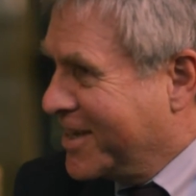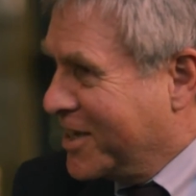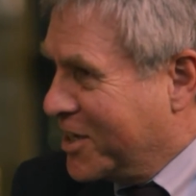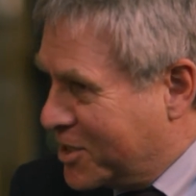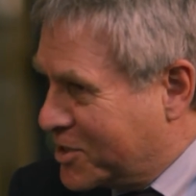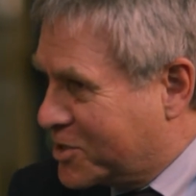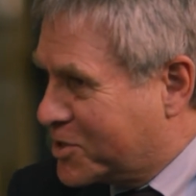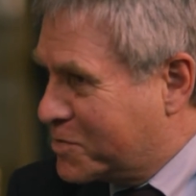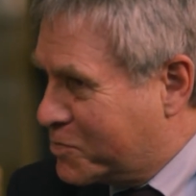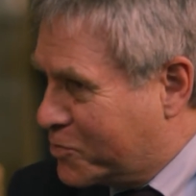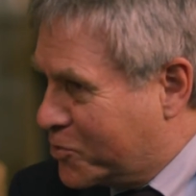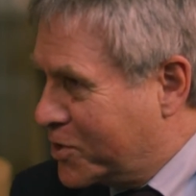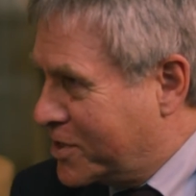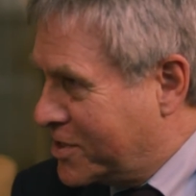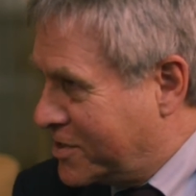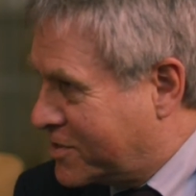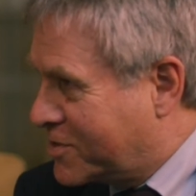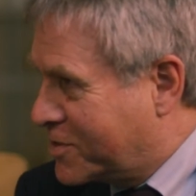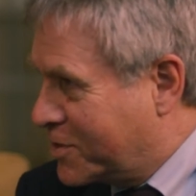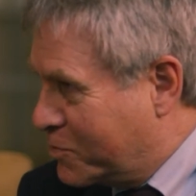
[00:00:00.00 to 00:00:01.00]
It's a
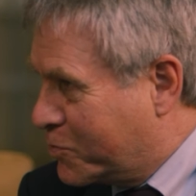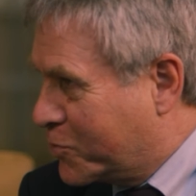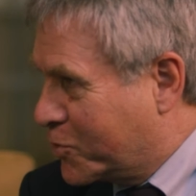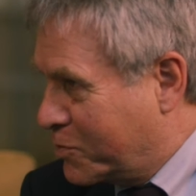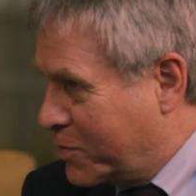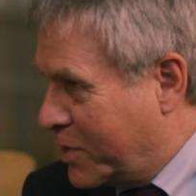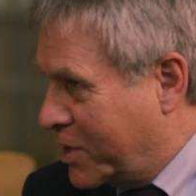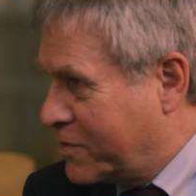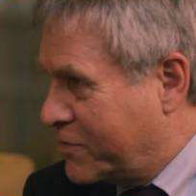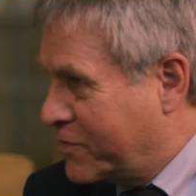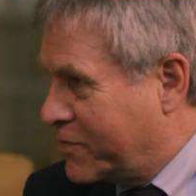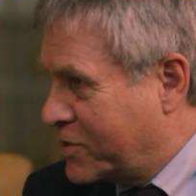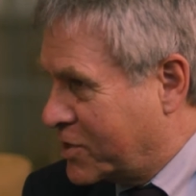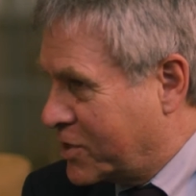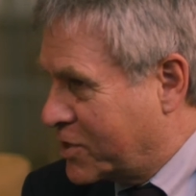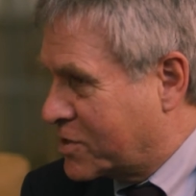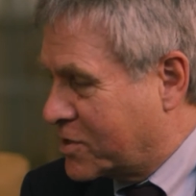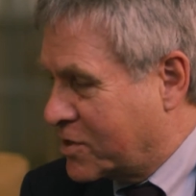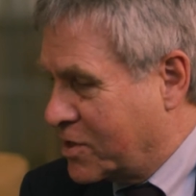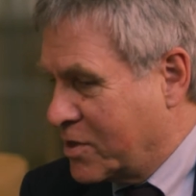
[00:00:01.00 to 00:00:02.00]
pretty simple
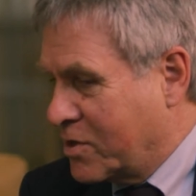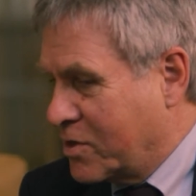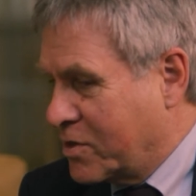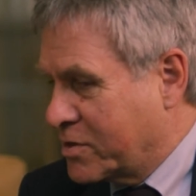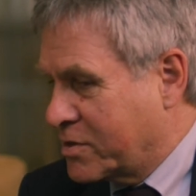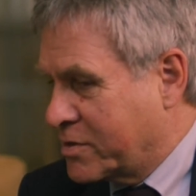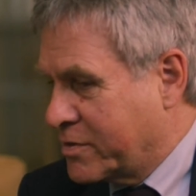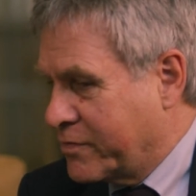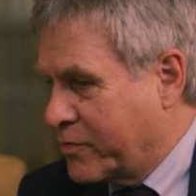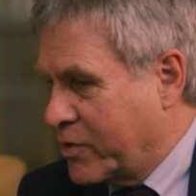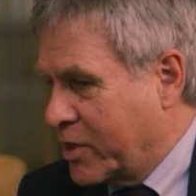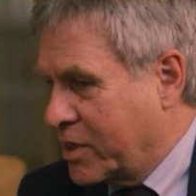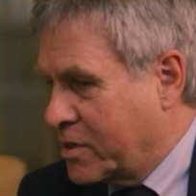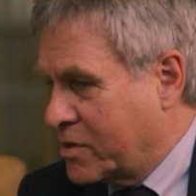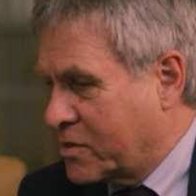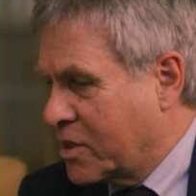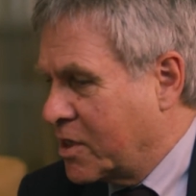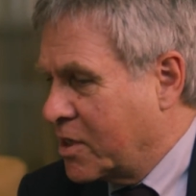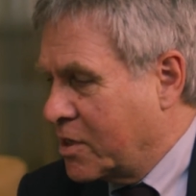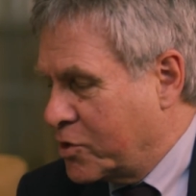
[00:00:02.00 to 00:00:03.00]
metaphysics in lots of
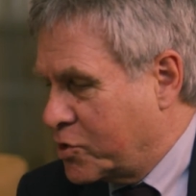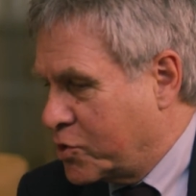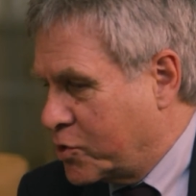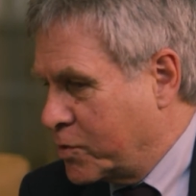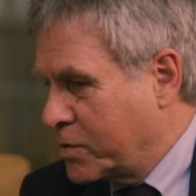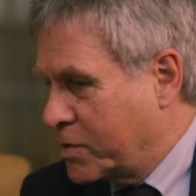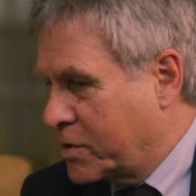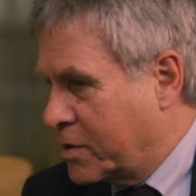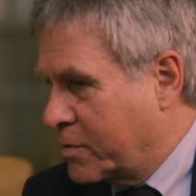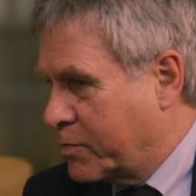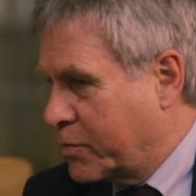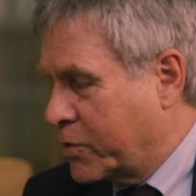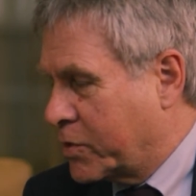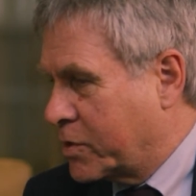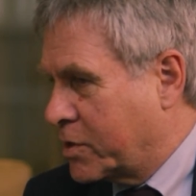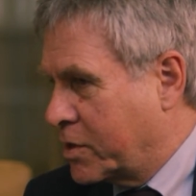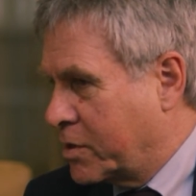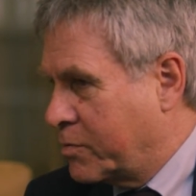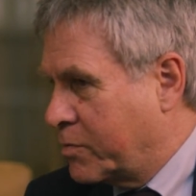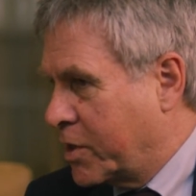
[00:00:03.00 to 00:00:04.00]
ways, too simple
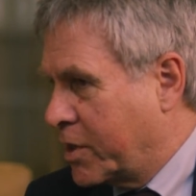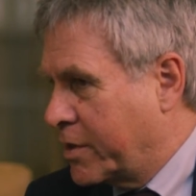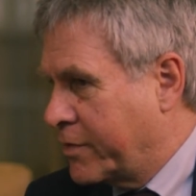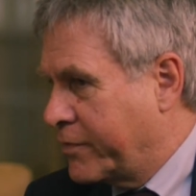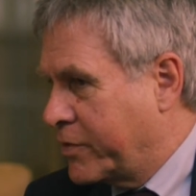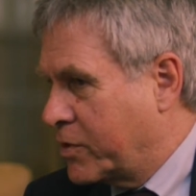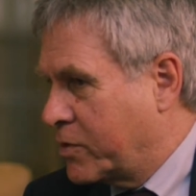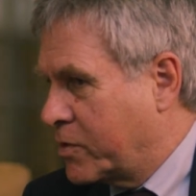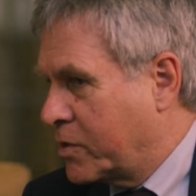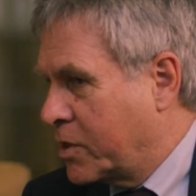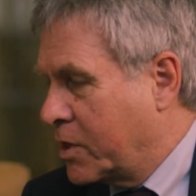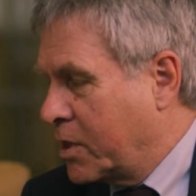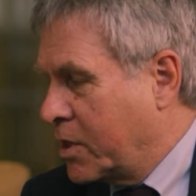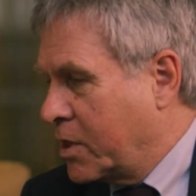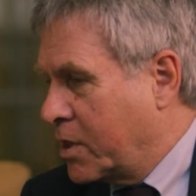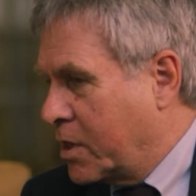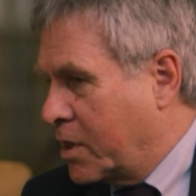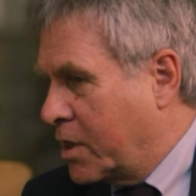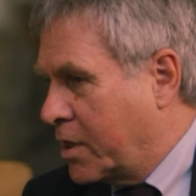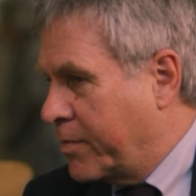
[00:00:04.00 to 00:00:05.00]
in my view.
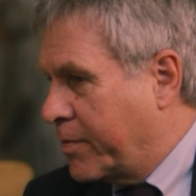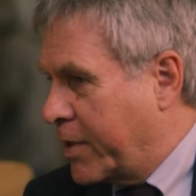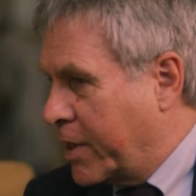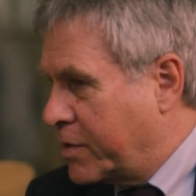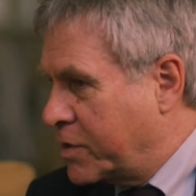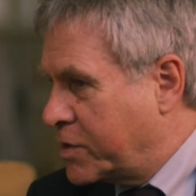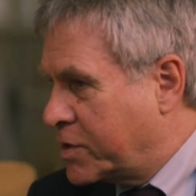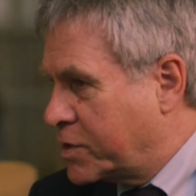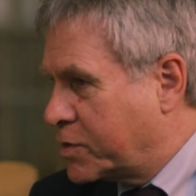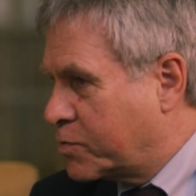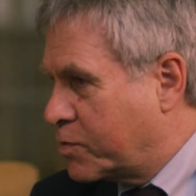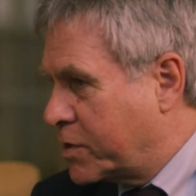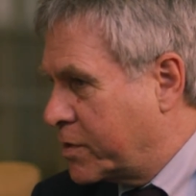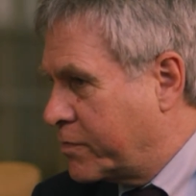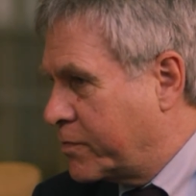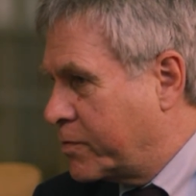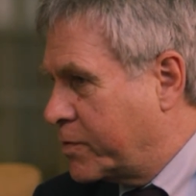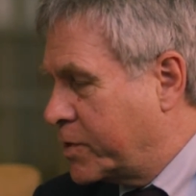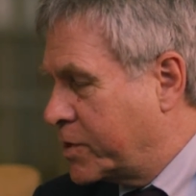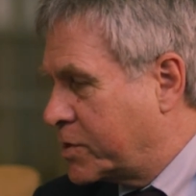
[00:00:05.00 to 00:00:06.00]
And this is one
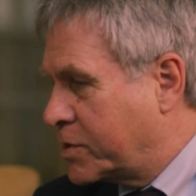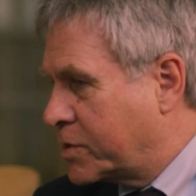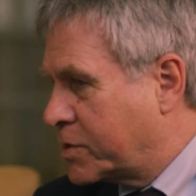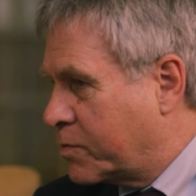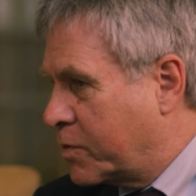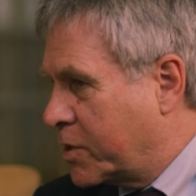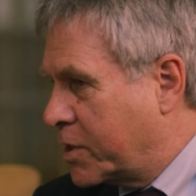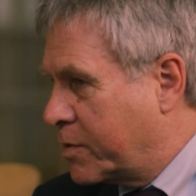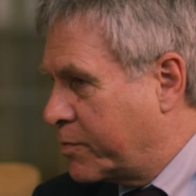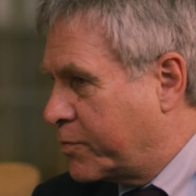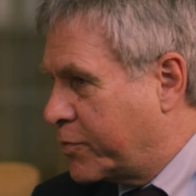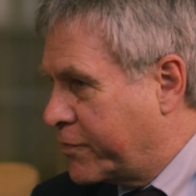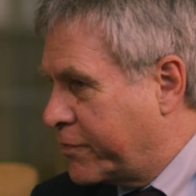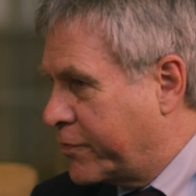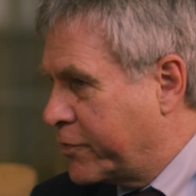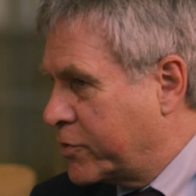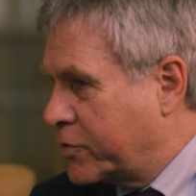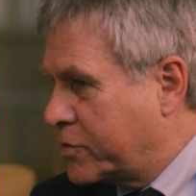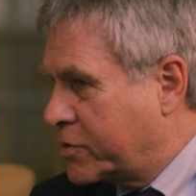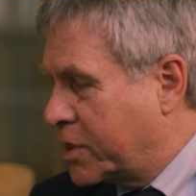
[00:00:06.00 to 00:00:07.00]
of the reasons why I
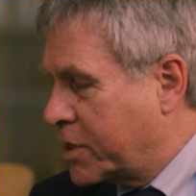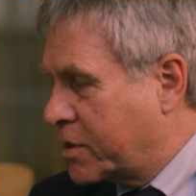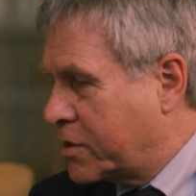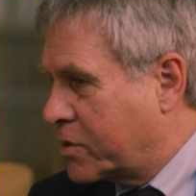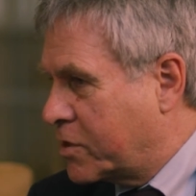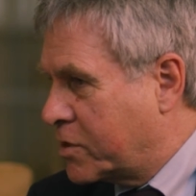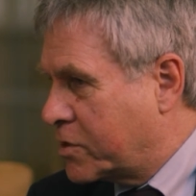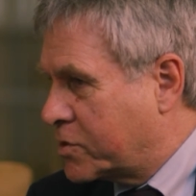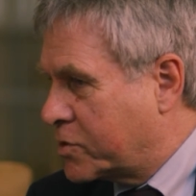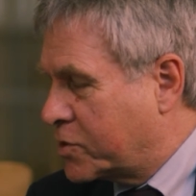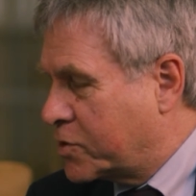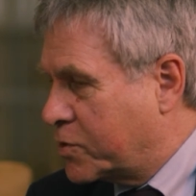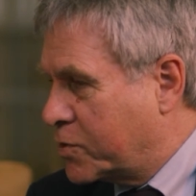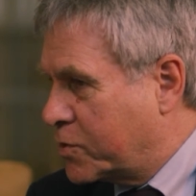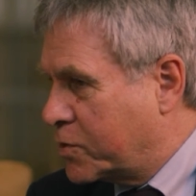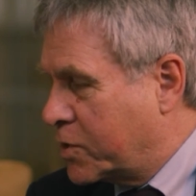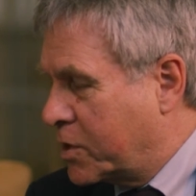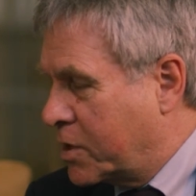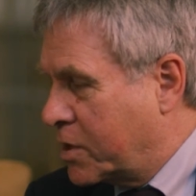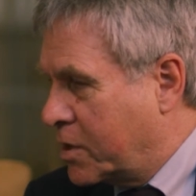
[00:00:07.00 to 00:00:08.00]
prefer
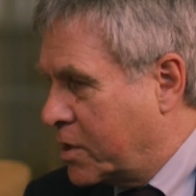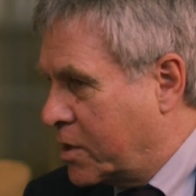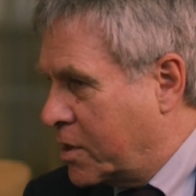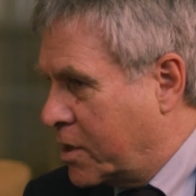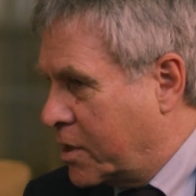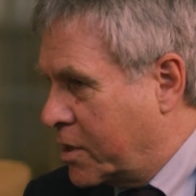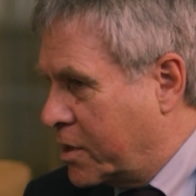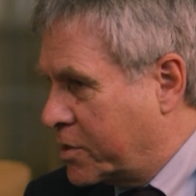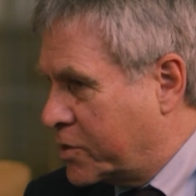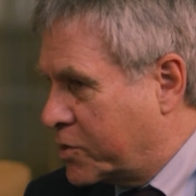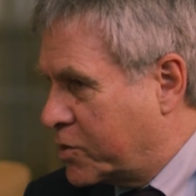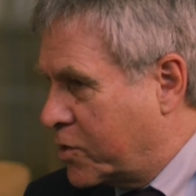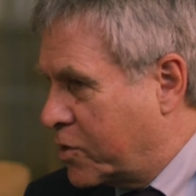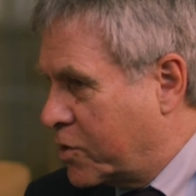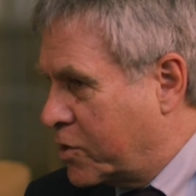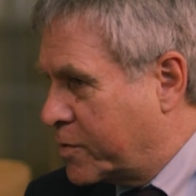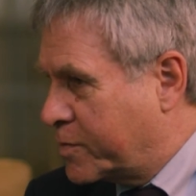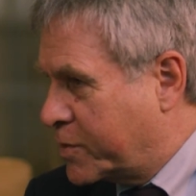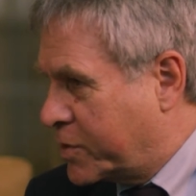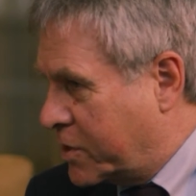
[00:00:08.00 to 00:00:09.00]
Descartes to
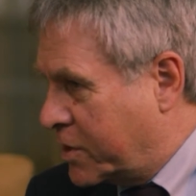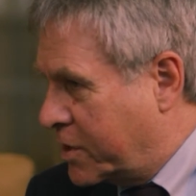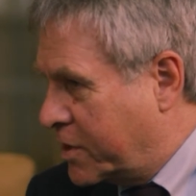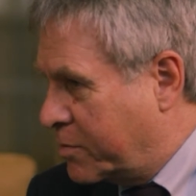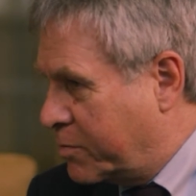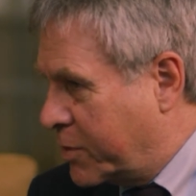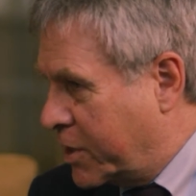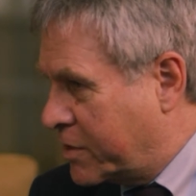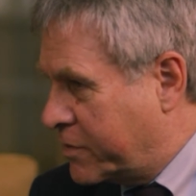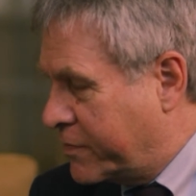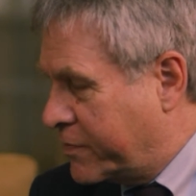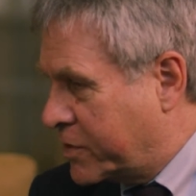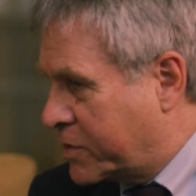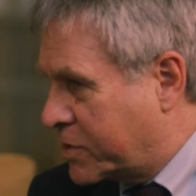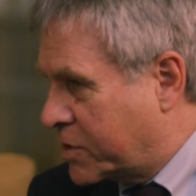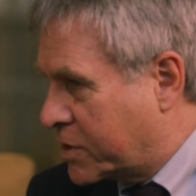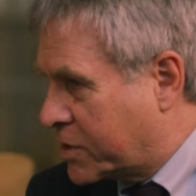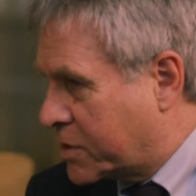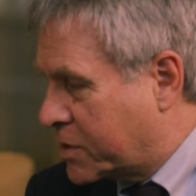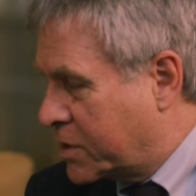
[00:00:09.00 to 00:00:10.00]
Hobbes in
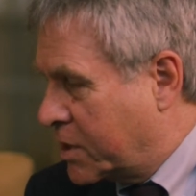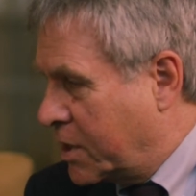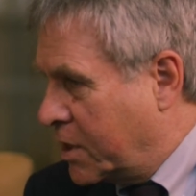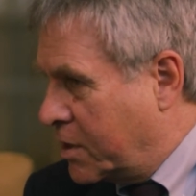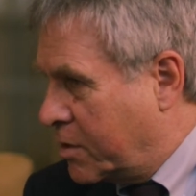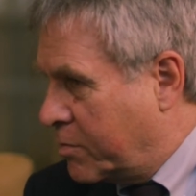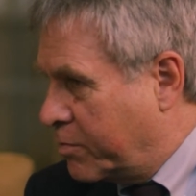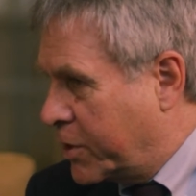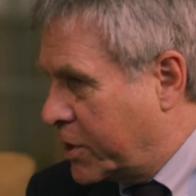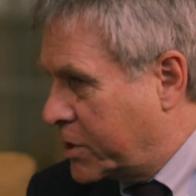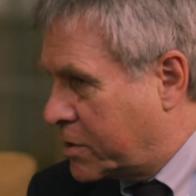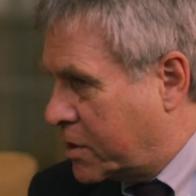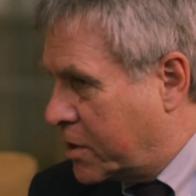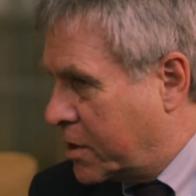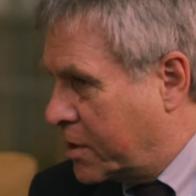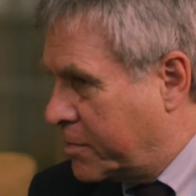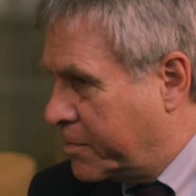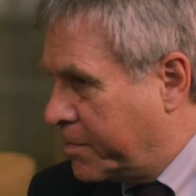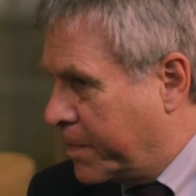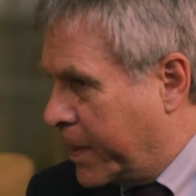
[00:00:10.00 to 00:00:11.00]
metaphysics. But,
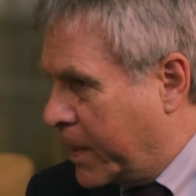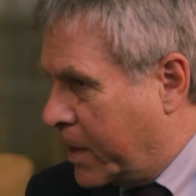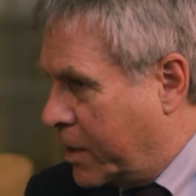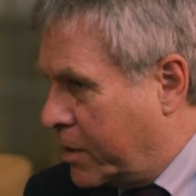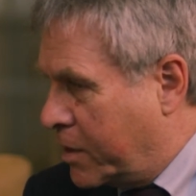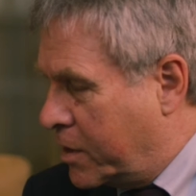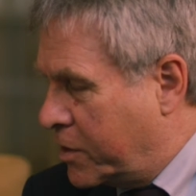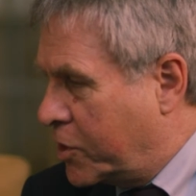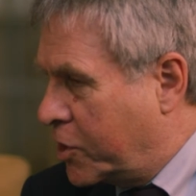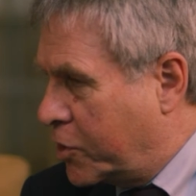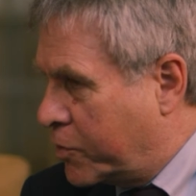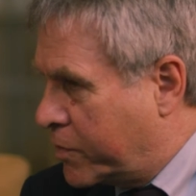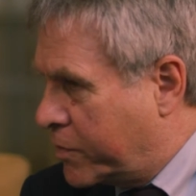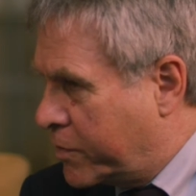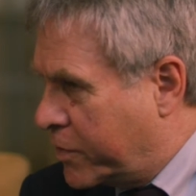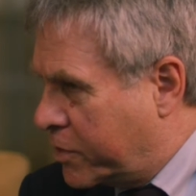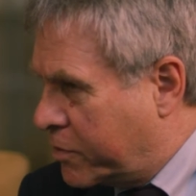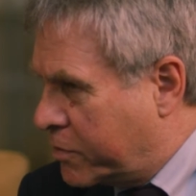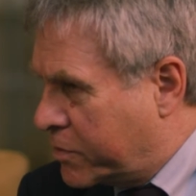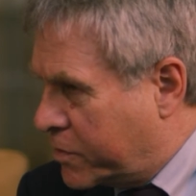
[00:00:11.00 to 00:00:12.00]
you know,
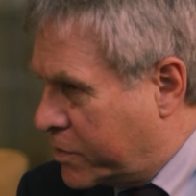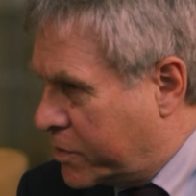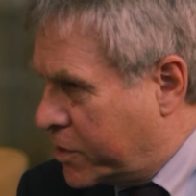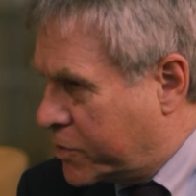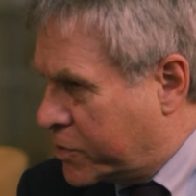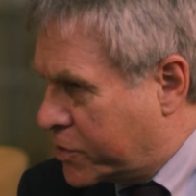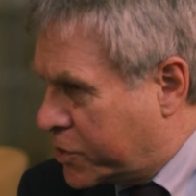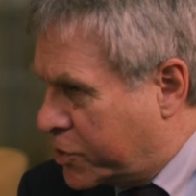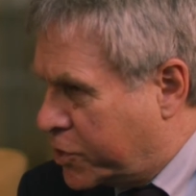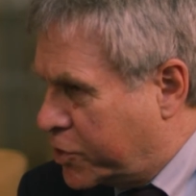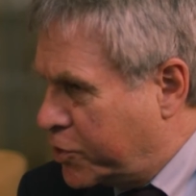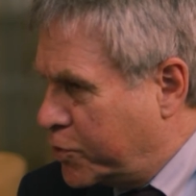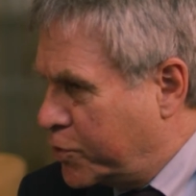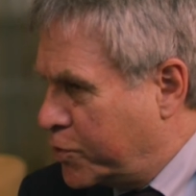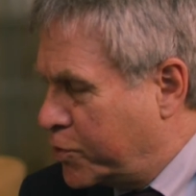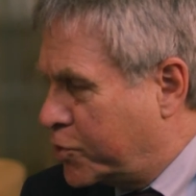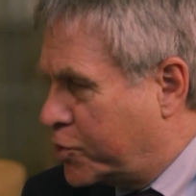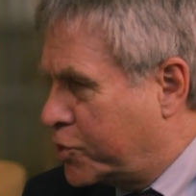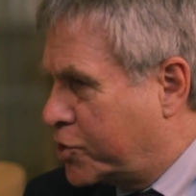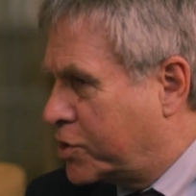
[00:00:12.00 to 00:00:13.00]
there's
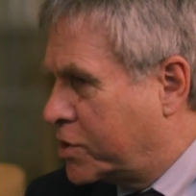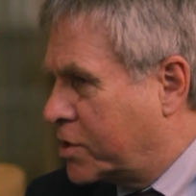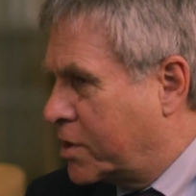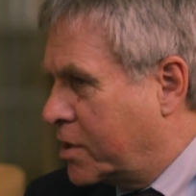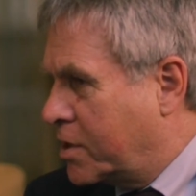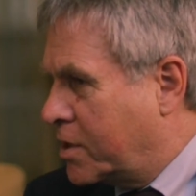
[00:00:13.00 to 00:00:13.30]
huge